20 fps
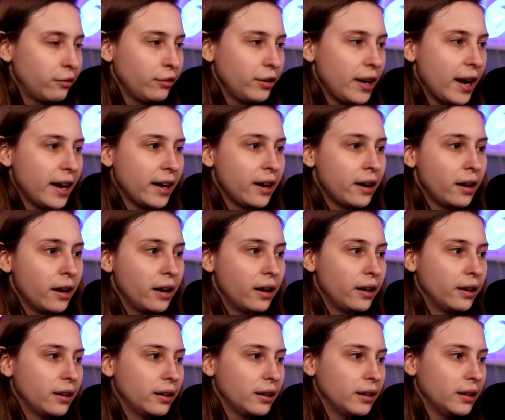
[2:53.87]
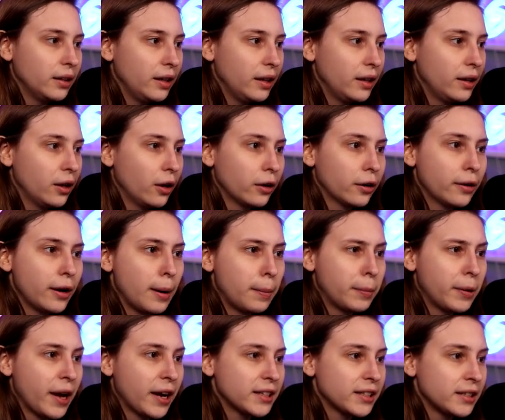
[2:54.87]
If we add another
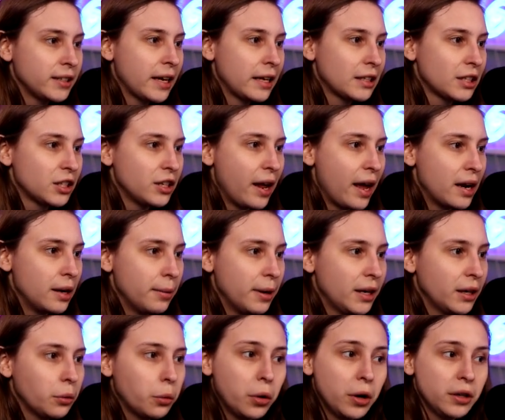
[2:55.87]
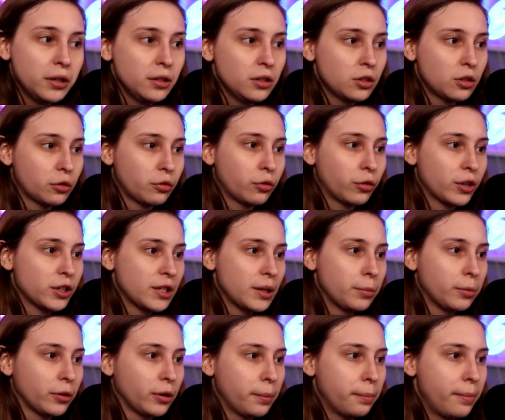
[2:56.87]
object and that's an animated one. So for
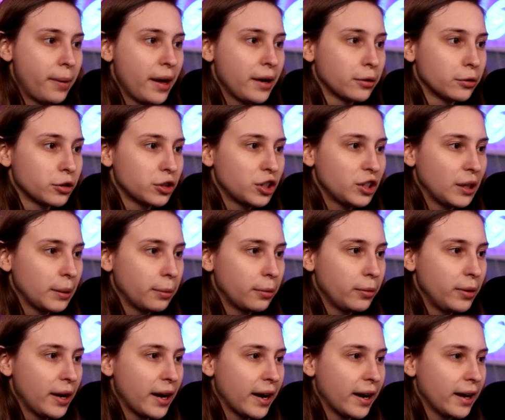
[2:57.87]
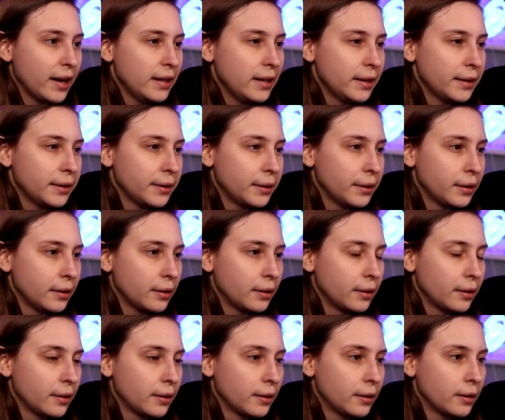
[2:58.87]
example, the battleship we had.
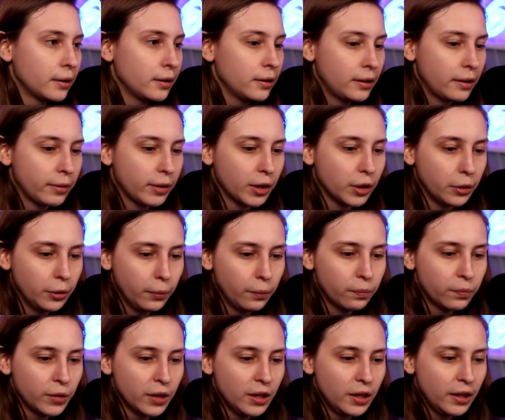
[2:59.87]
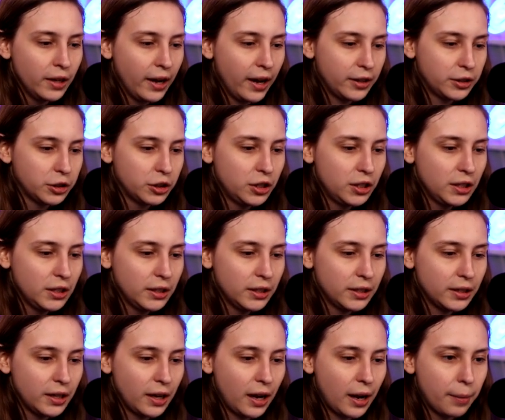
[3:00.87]
There we go. As you see,
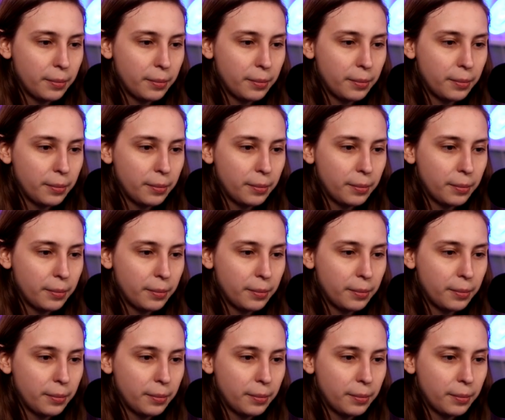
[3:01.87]
it